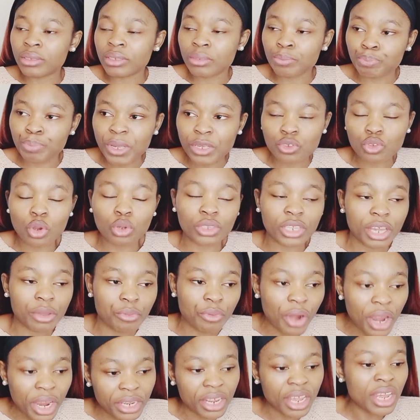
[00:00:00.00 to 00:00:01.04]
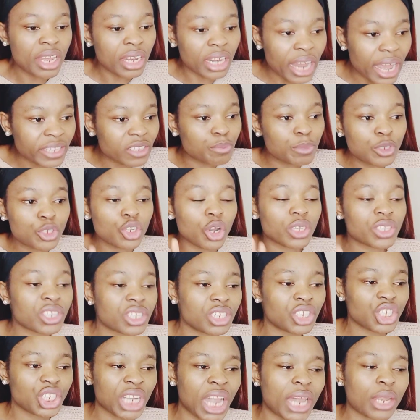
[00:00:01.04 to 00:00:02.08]
Peace or the rain. Let me just
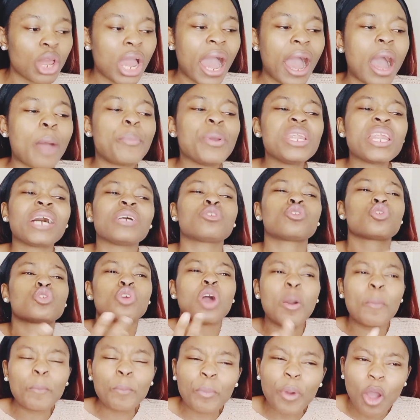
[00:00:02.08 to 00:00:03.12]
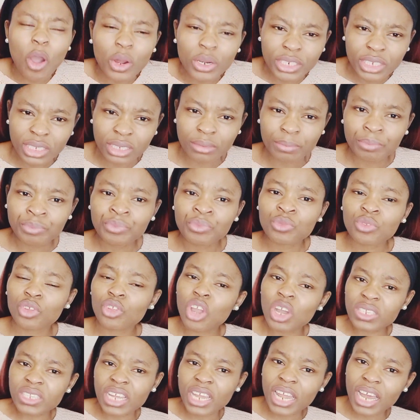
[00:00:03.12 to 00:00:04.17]
shine. I been a somebody.
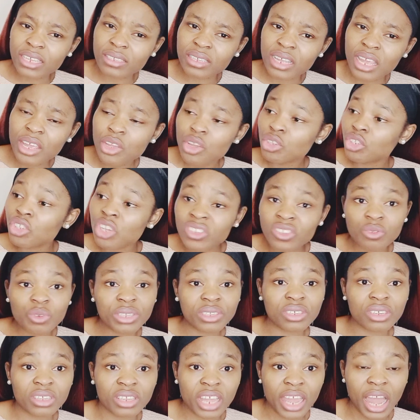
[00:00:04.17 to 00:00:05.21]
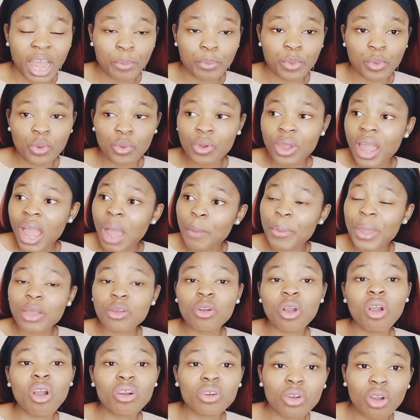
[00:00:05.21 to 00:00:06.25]
Just tell and say, you know, see what they happen. I bet
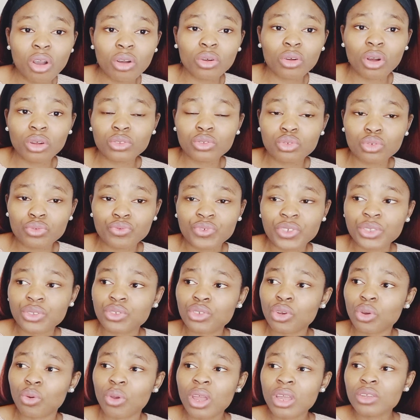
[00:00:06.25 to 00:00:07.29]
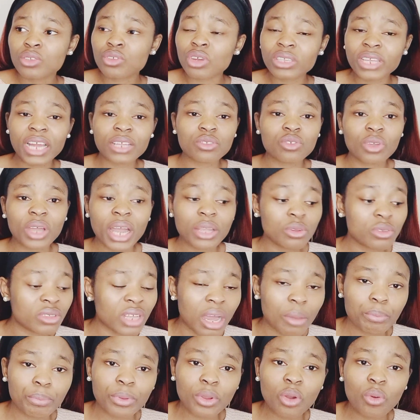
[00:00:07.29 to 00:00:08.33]
go do video so that you can use
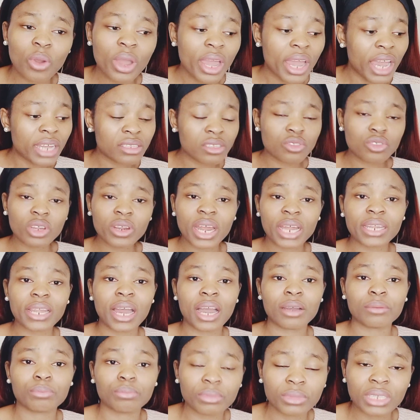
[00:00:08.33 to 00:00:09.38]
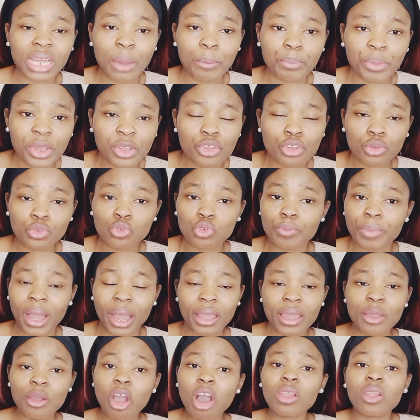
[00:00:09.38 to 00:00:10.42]
and blow. Editorial na big YouTuber.
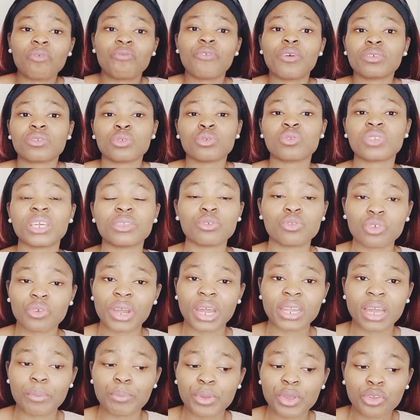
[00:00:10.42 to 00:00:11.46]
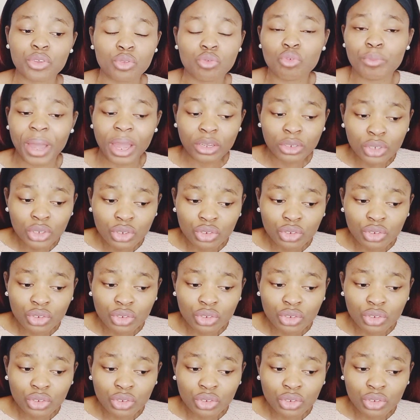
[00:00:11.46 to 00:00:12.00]
All of us know editorial na big YouTuber.